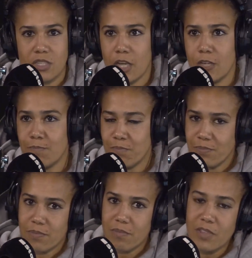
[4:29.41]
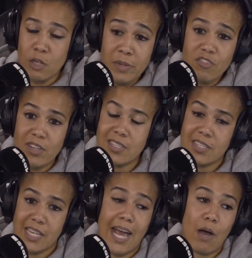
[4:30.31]
So it'll be interesting to
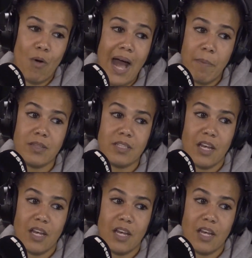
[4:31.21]
see now what happens